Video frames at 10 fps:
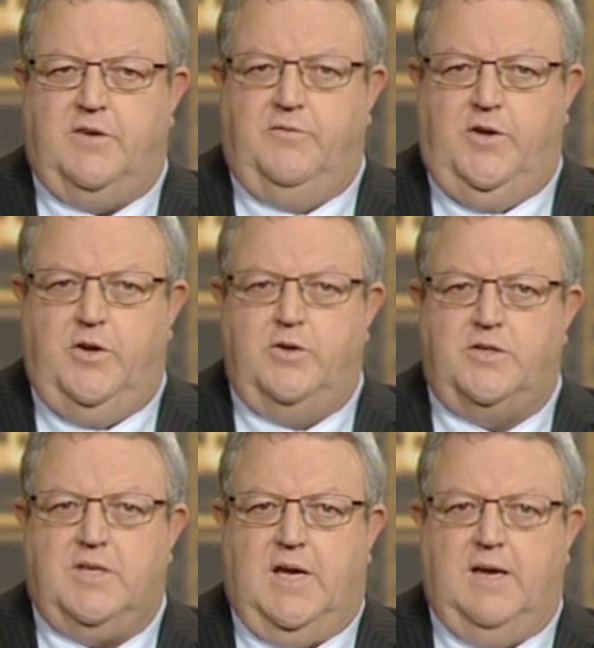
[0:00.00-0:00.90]

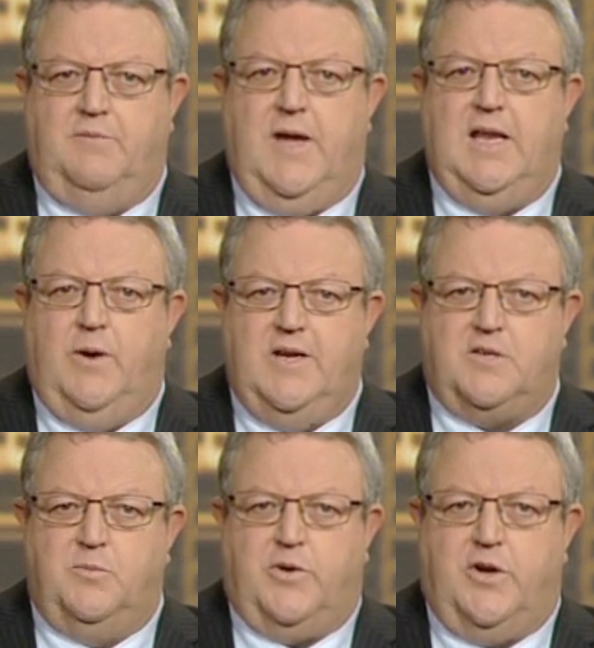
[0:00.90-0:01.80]
confuse a
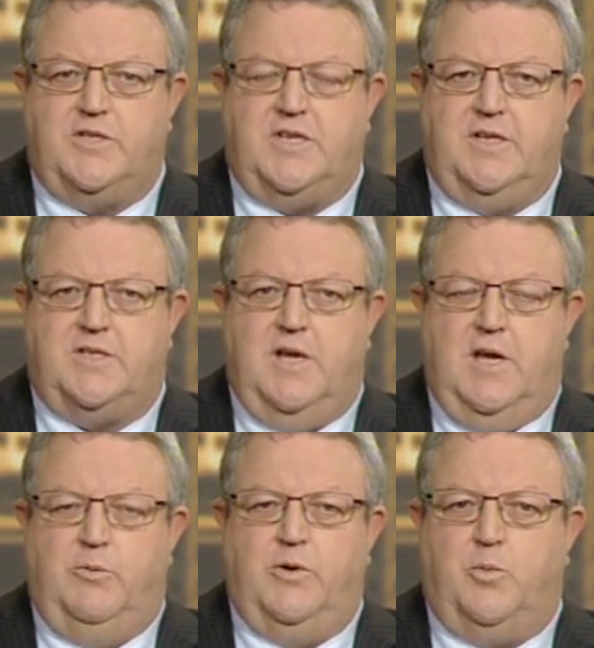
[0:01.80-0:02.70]
valuation process
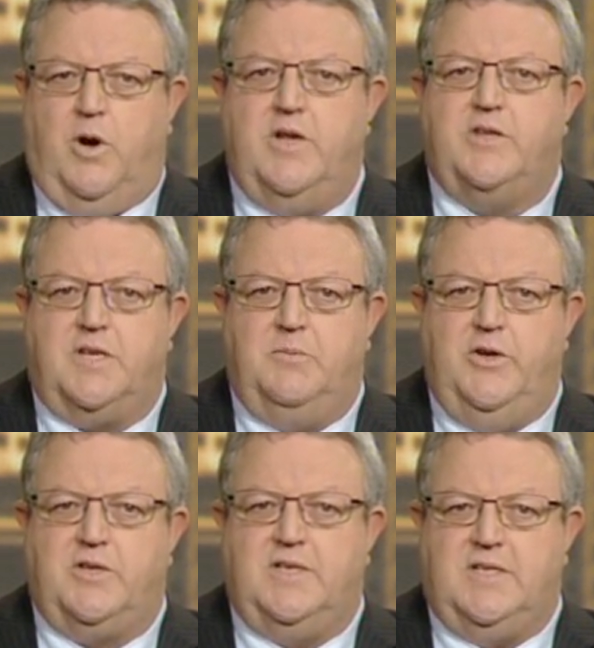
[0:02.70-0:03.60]
with what is
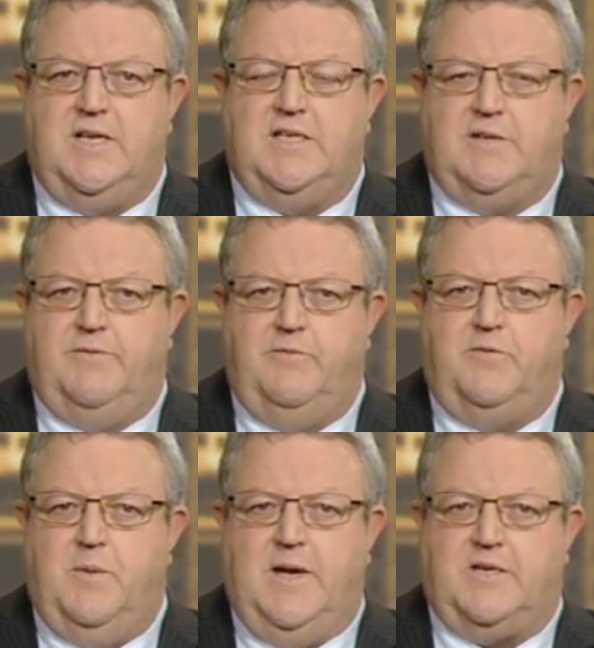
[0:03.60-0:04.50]
commercially sensitive
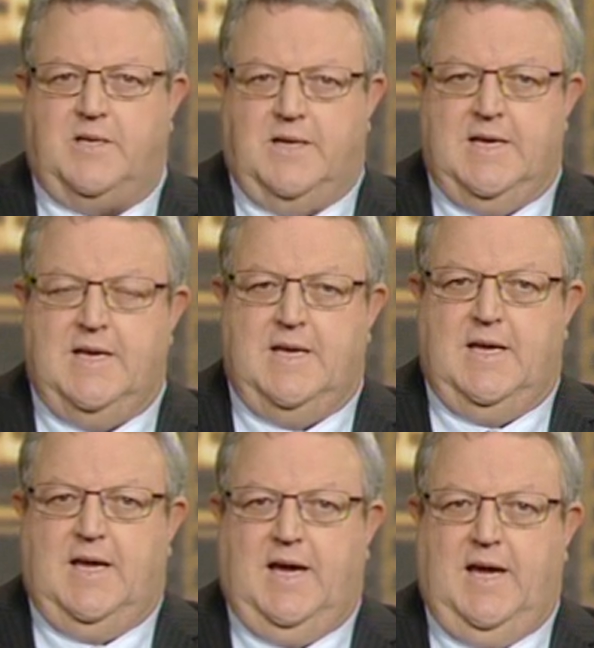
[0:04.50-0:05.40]
information.
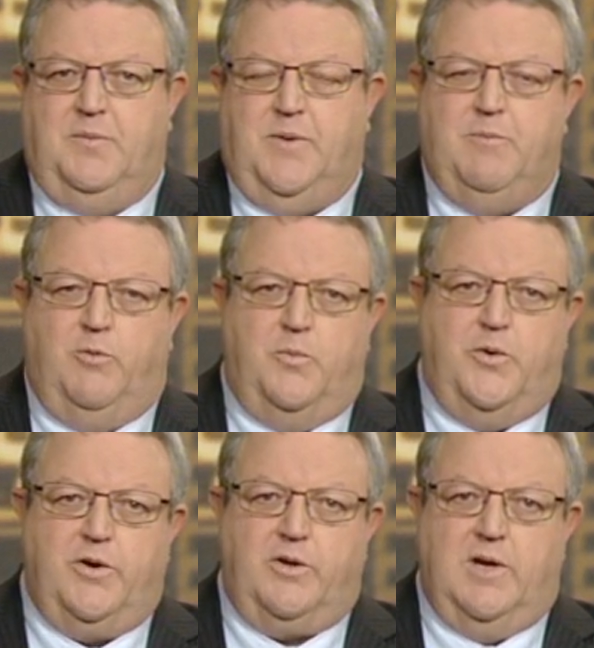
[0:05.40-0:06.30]
And people will
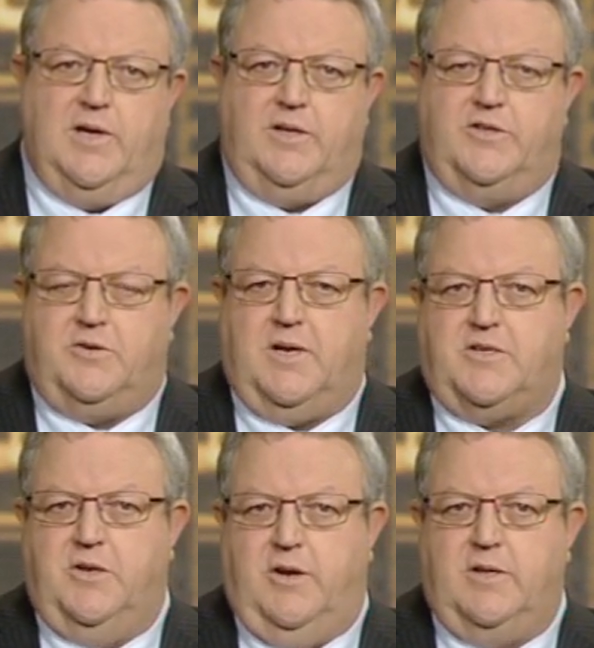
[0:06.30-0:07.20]
put a
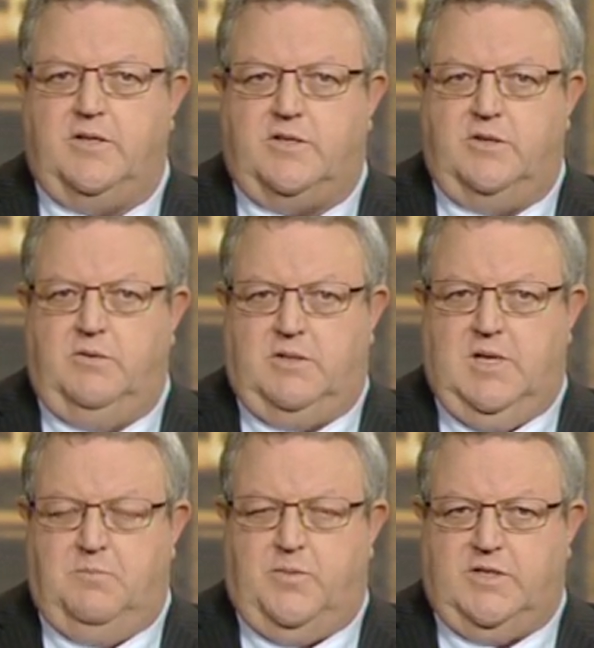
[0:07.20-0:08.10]
construction on it to suit
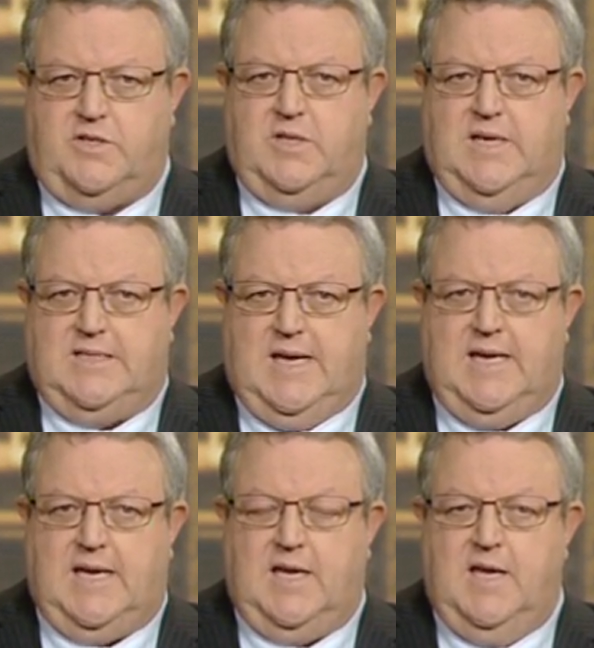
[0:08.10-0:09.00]
the position they're
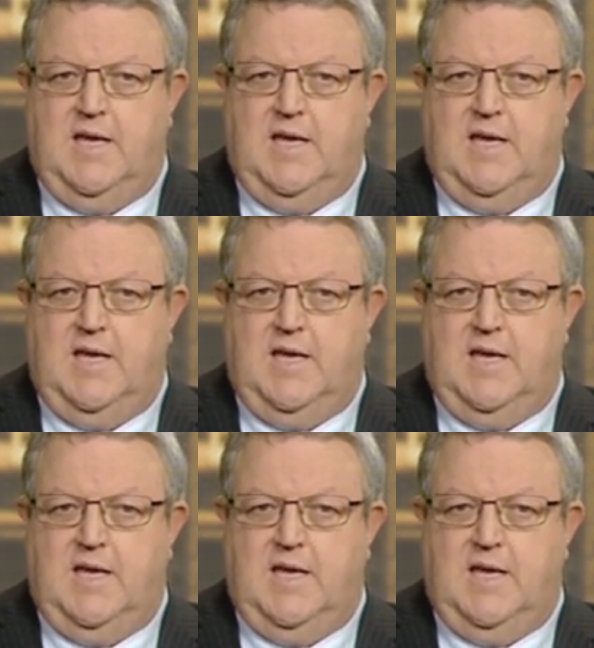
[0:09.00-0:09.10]
taking.